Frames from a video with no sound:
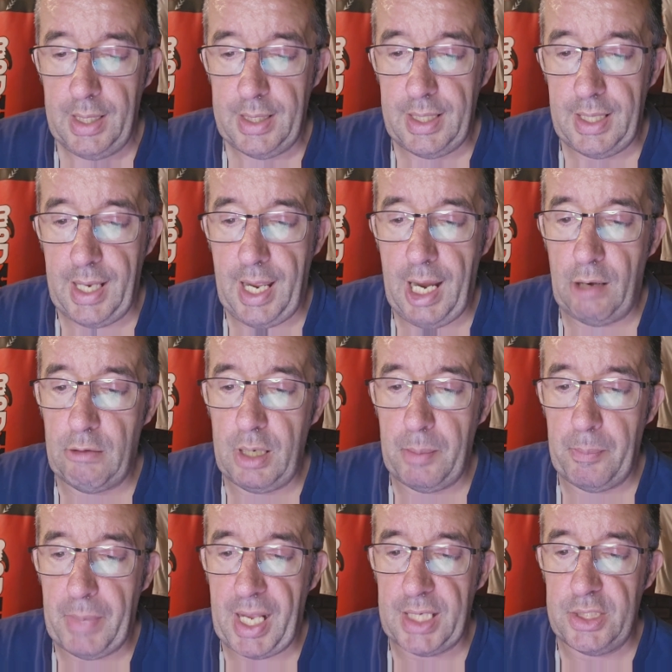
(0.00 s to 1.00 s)
The area
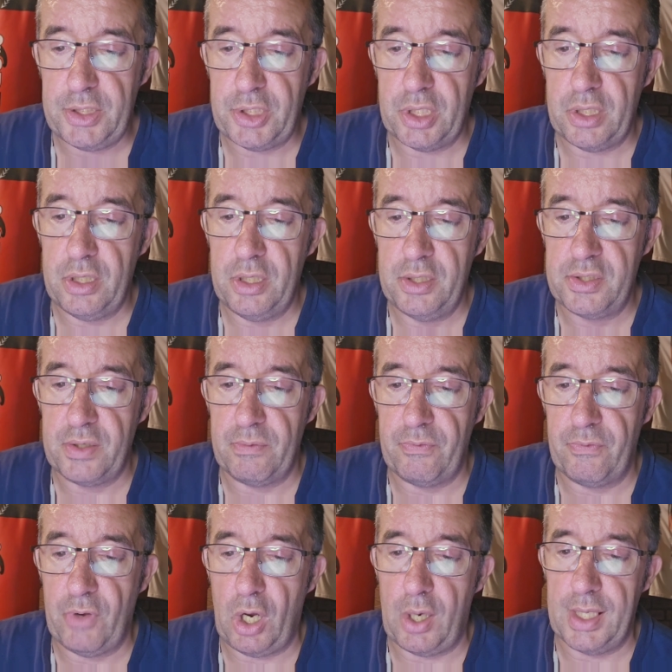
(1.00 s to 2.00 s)
manager has
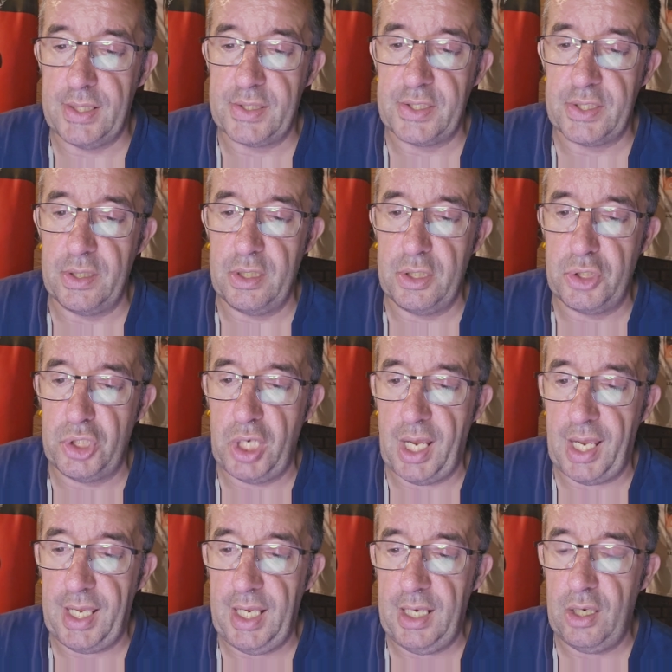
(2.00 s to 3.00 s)
advised that the
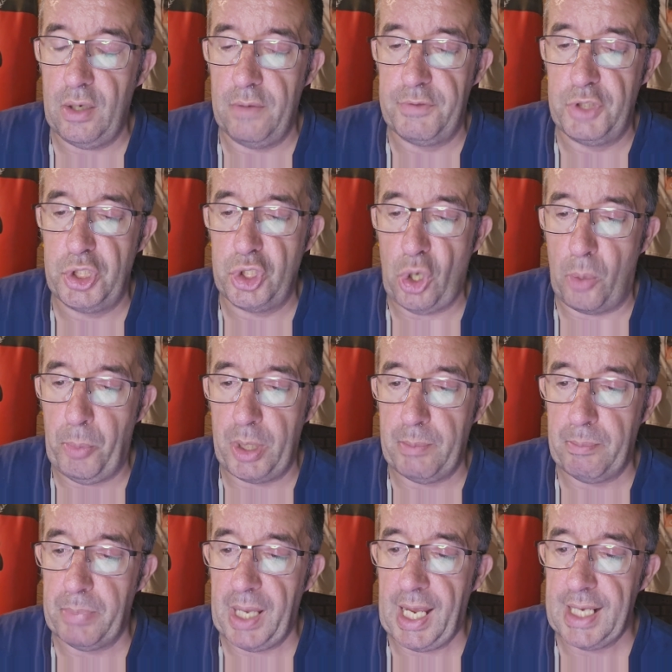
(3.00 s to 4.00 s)
checking of
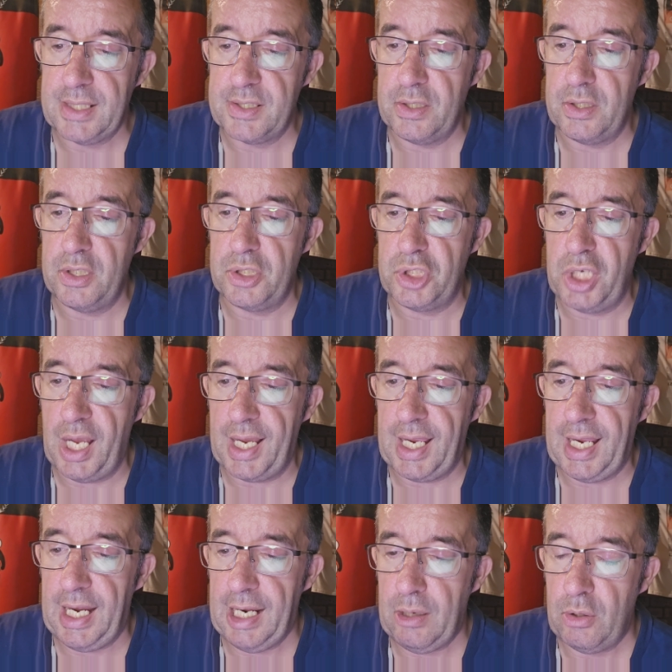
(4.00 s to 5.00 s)
shopping bags at the
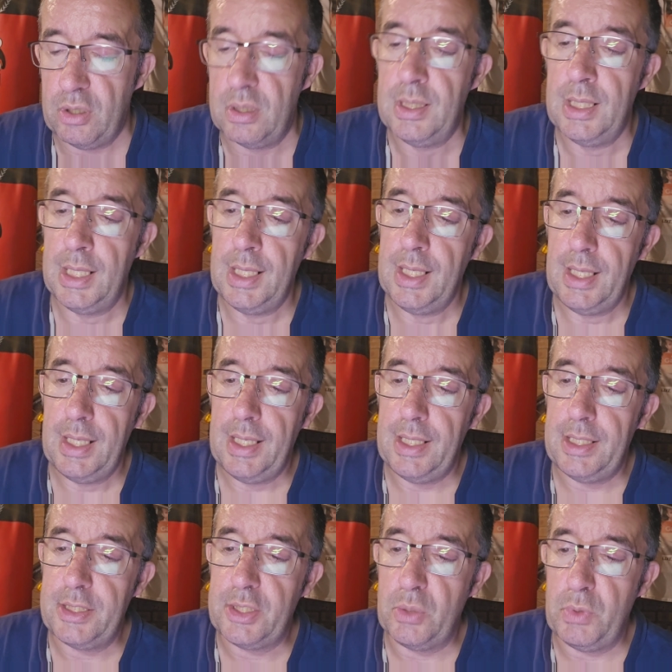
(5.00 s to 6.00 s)
checkout
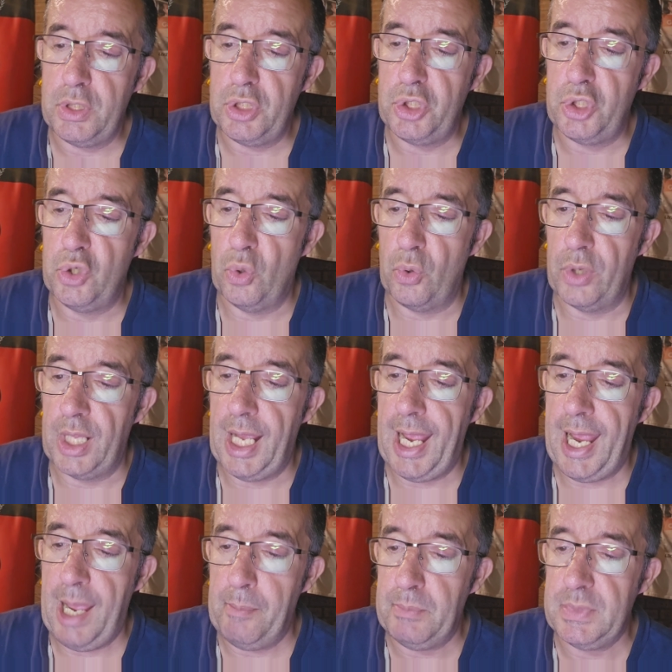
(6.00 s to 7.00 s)
is to ensure they're
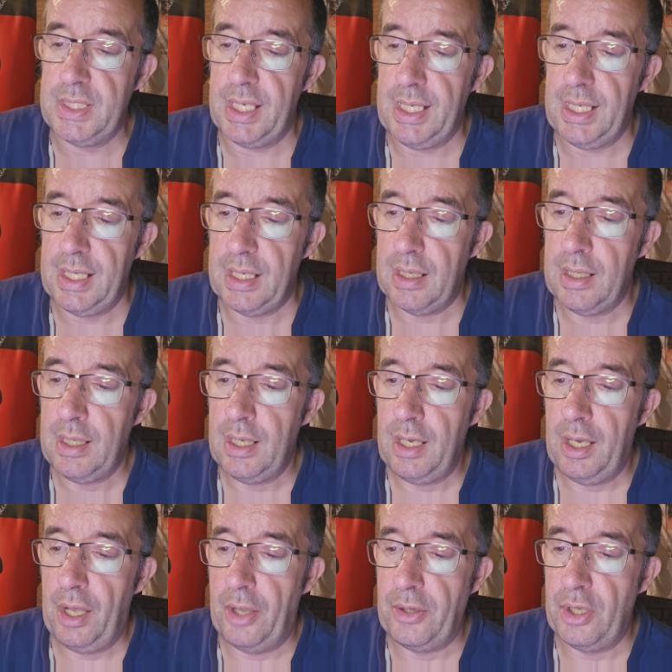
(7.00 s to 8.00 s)
empty
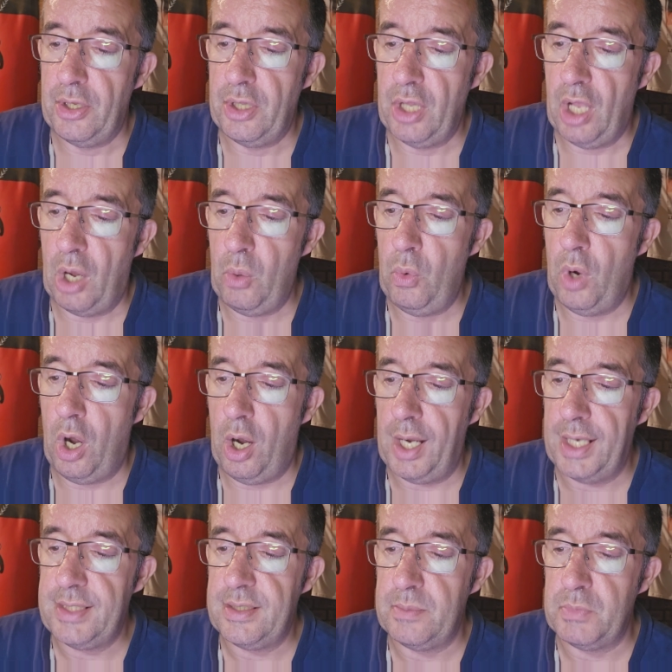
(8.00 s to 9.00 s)
and that no
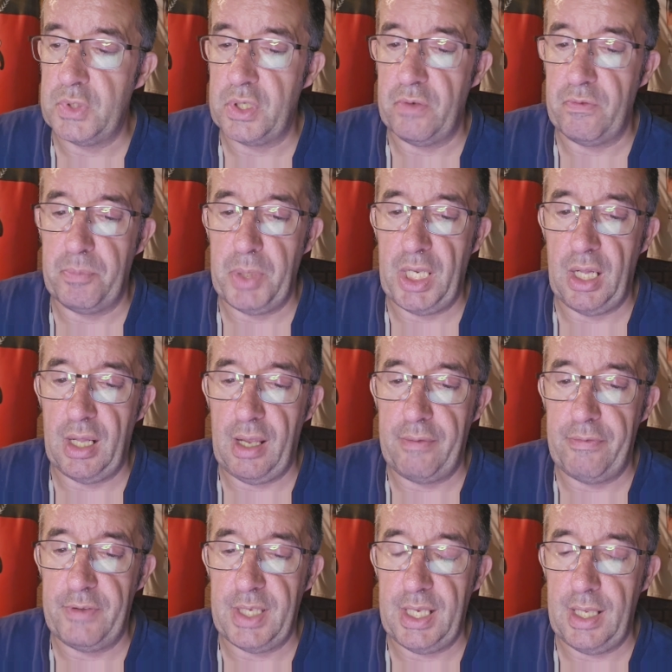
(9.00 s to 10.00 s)
items have been
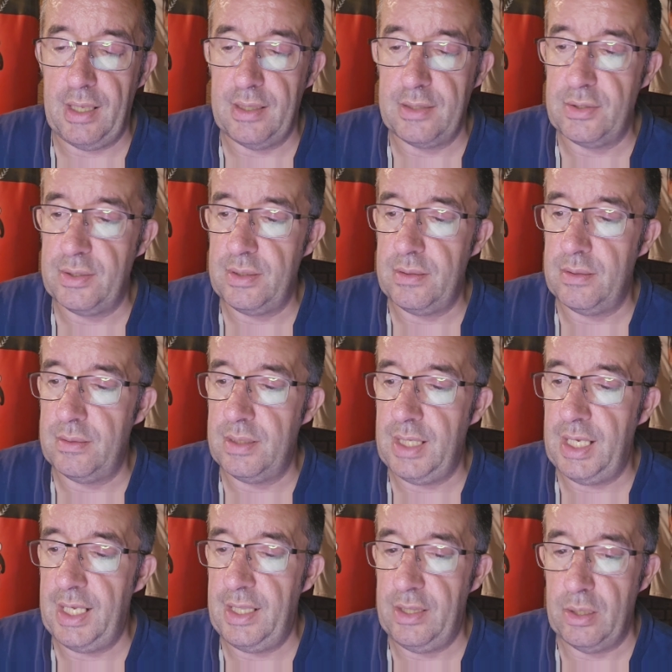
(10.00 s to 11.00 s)
left
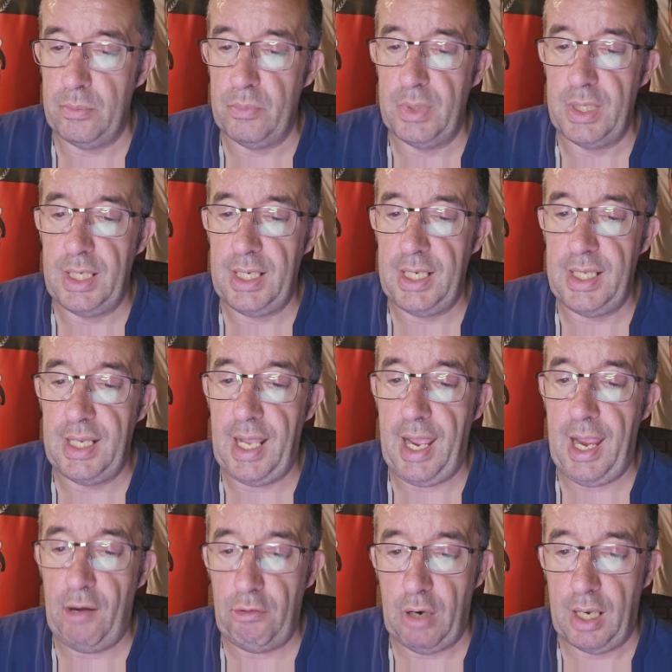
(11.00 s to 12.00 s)
in them in
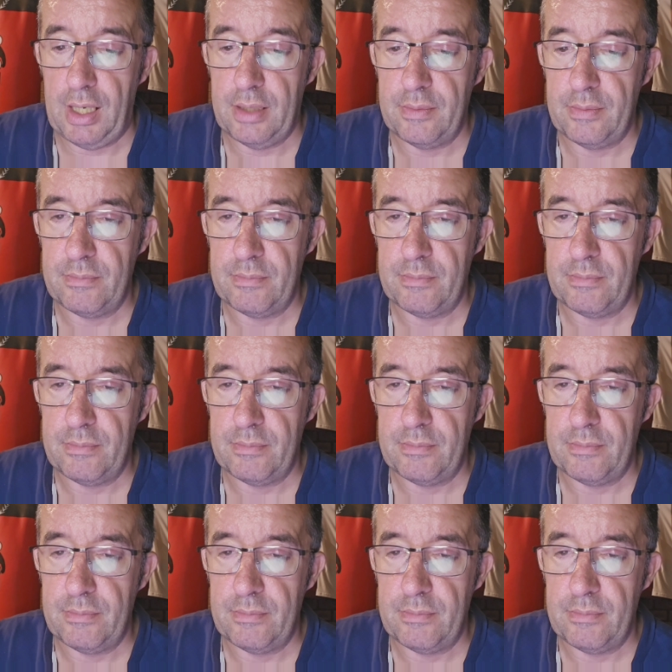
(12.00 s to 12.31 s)
error.